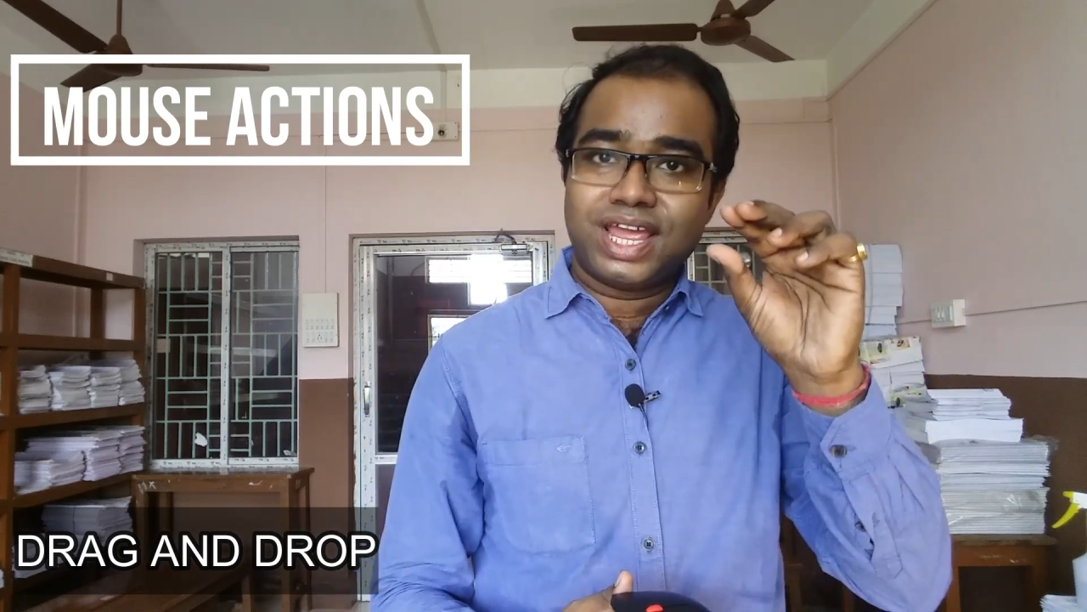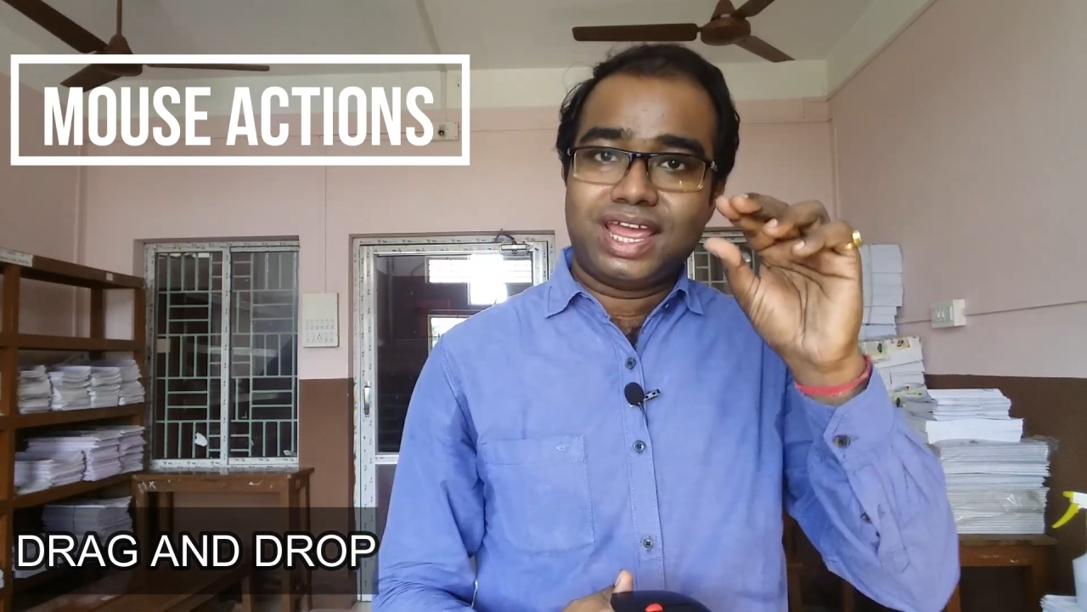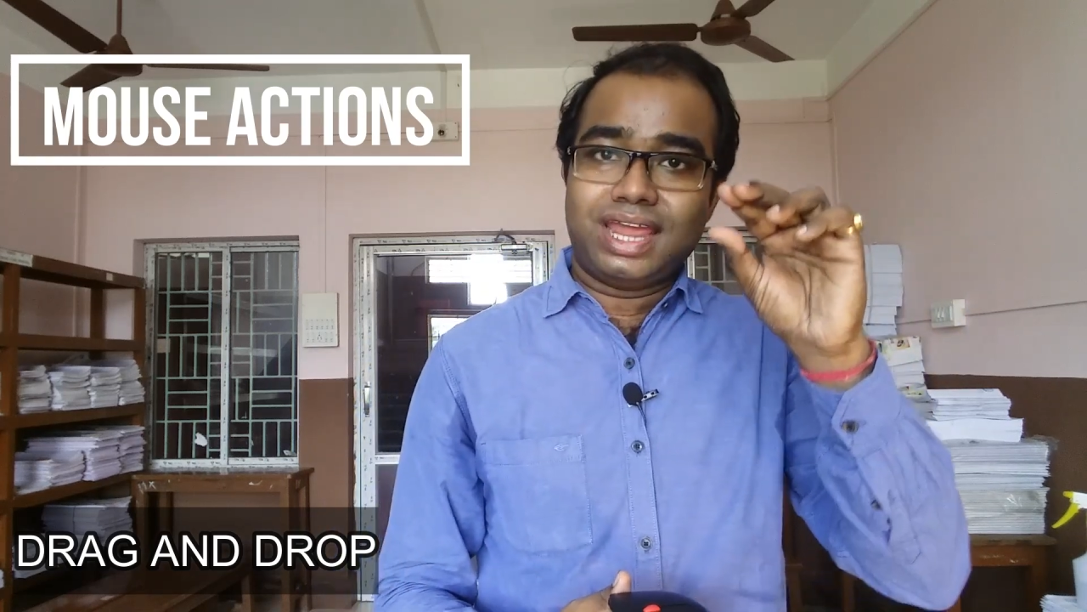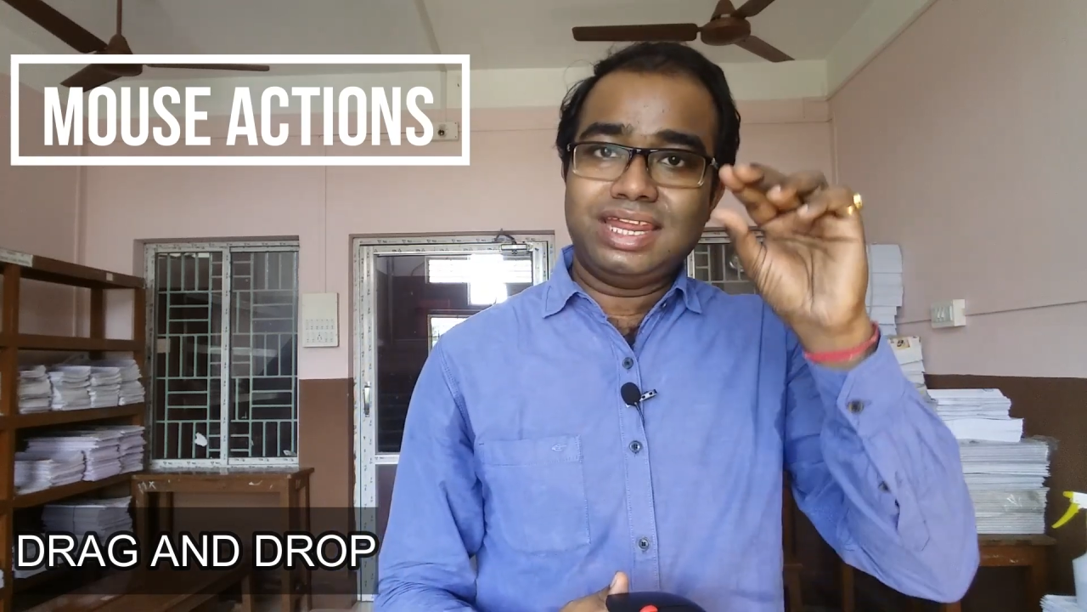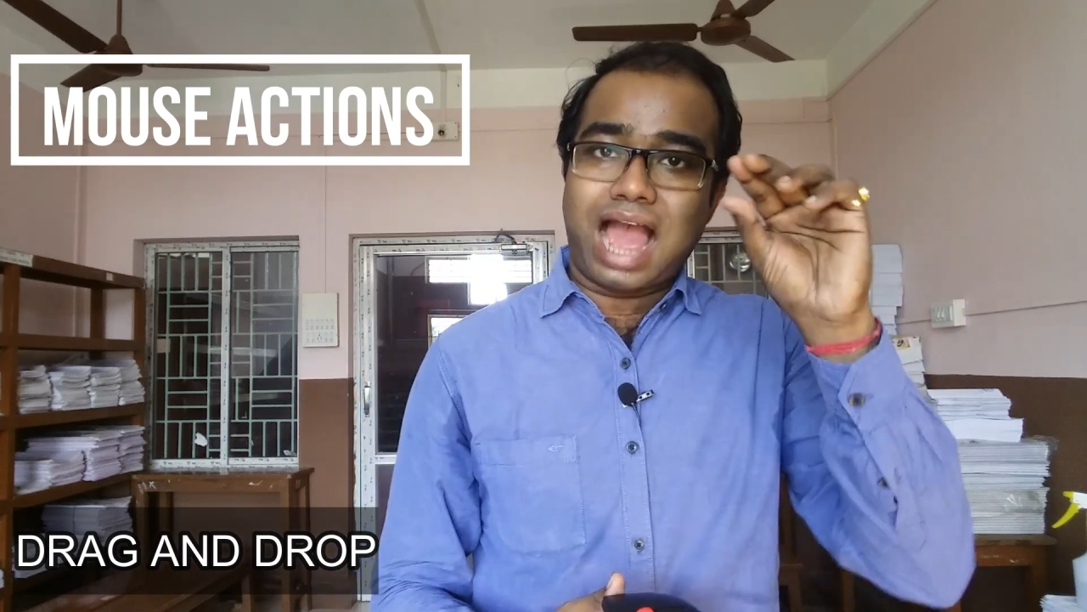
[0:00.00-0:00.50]

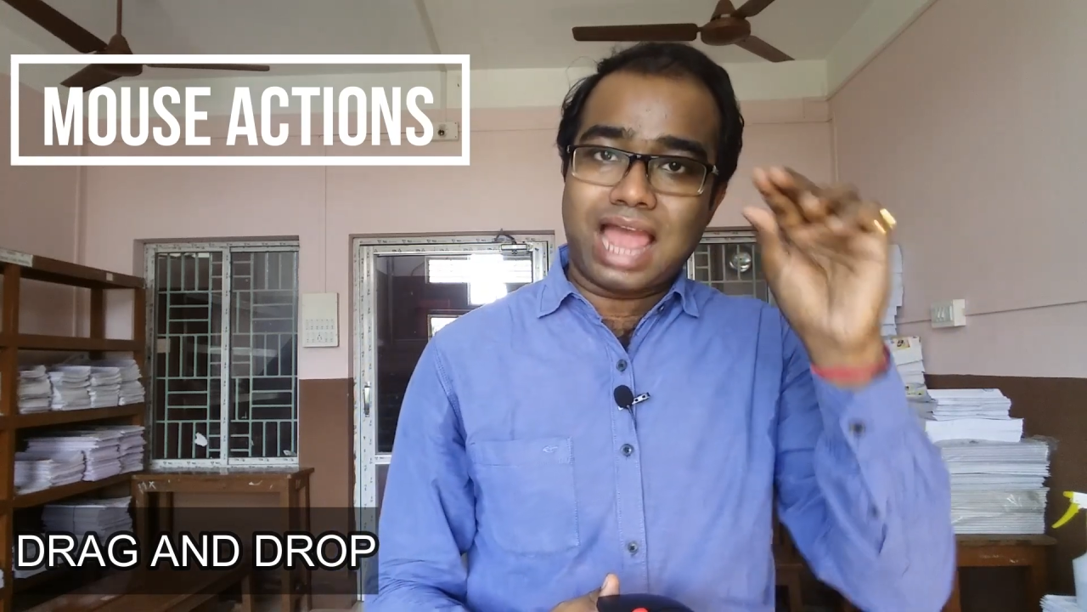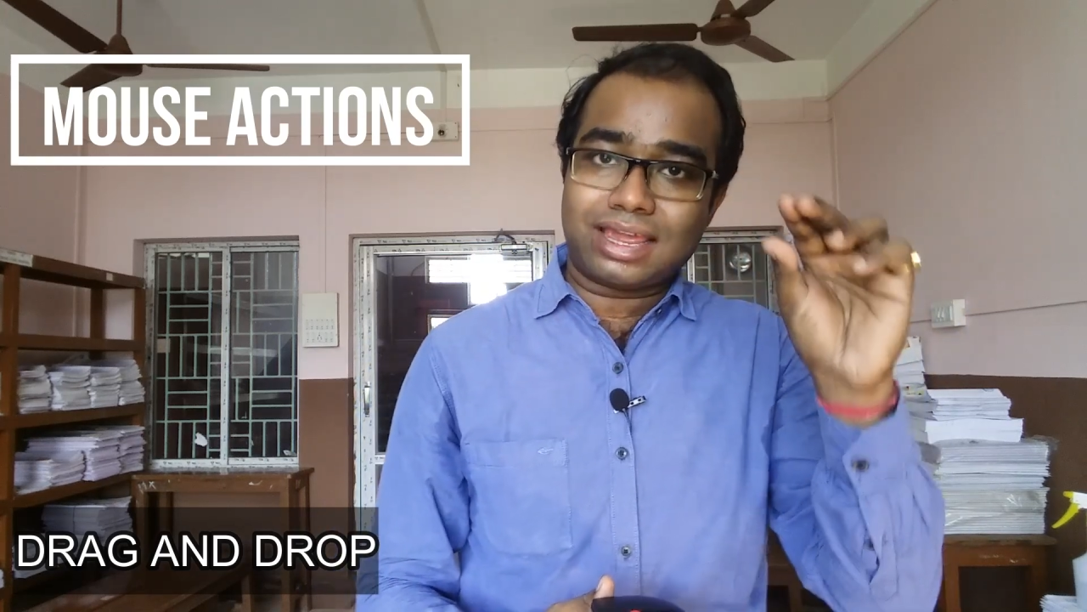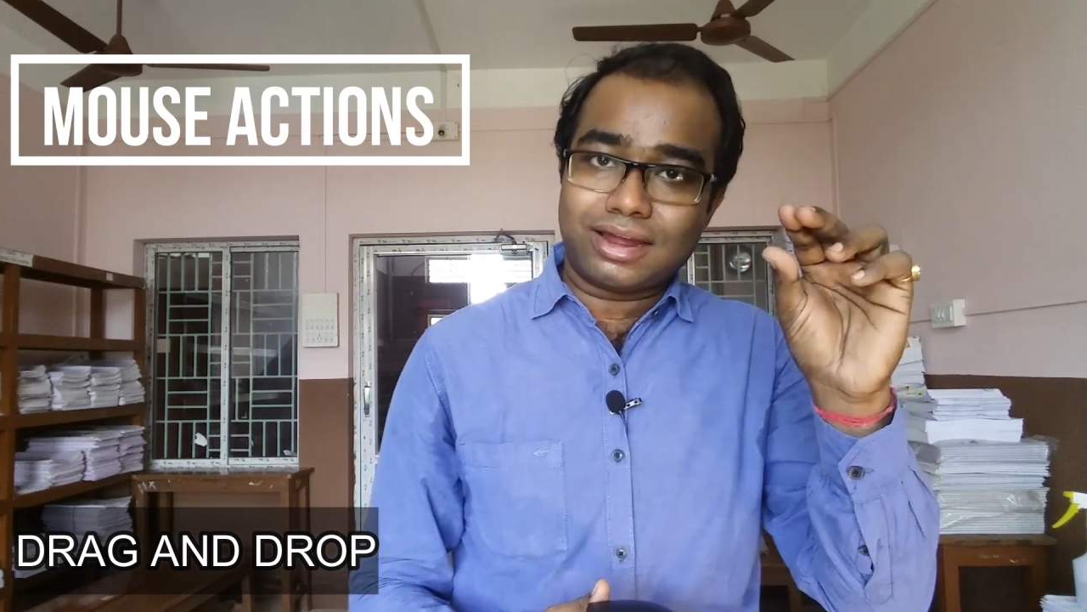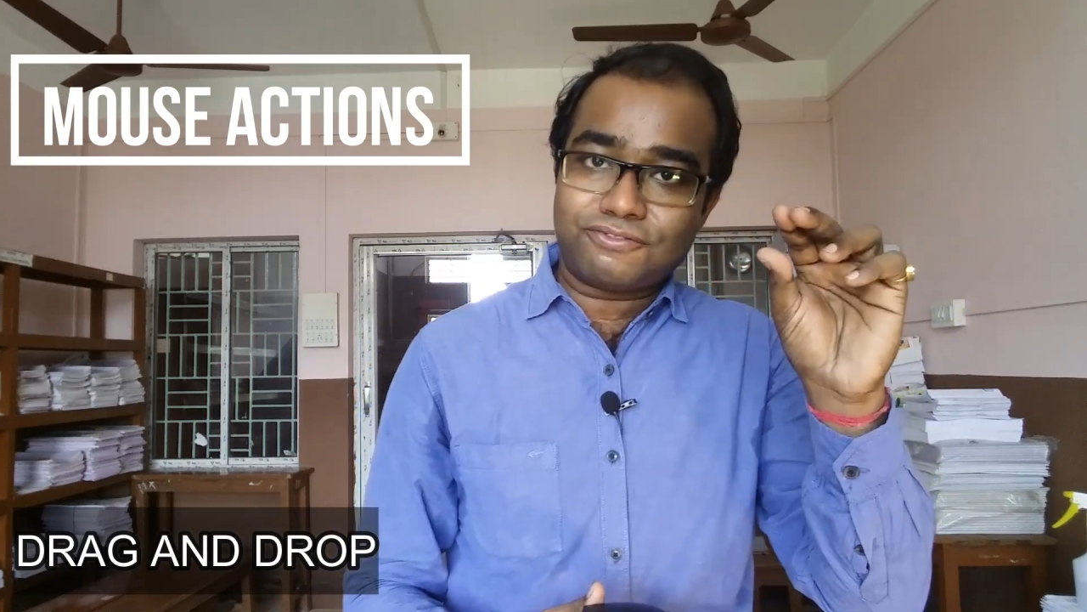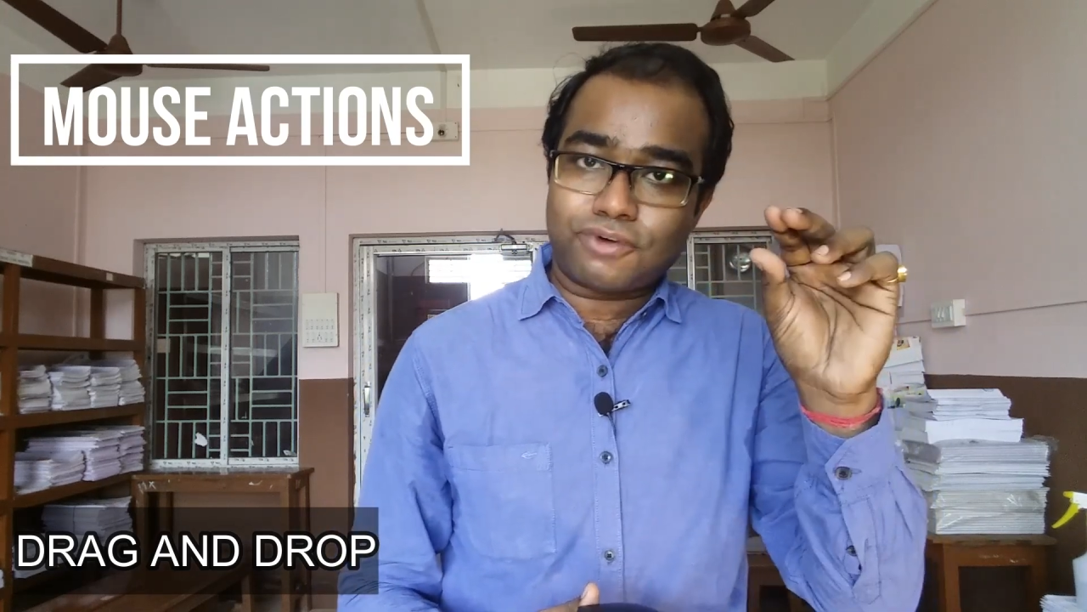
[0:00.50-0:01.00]
any
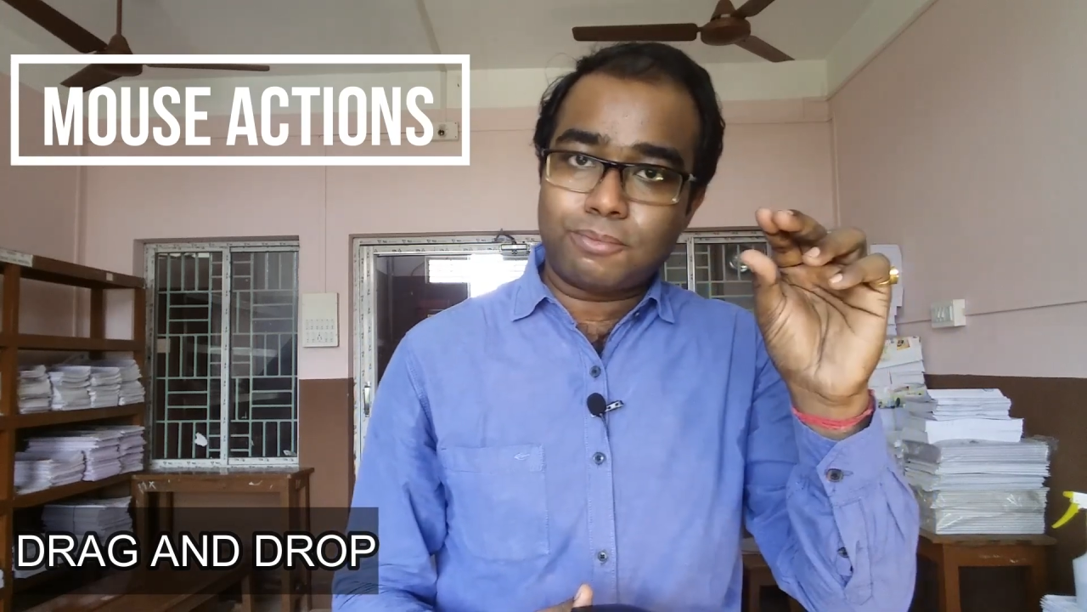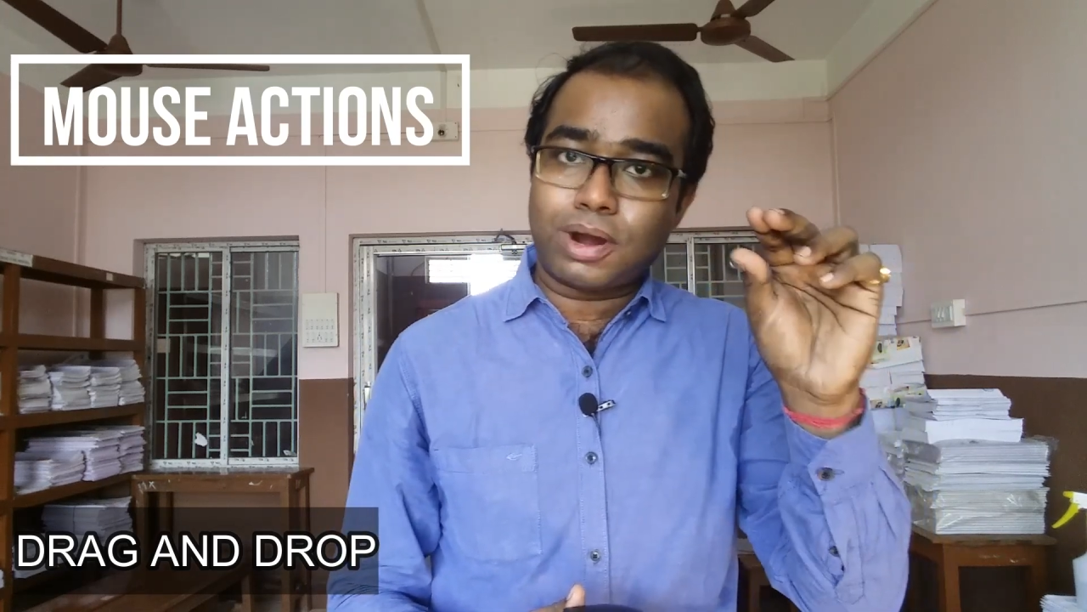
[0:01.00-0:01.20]
icon from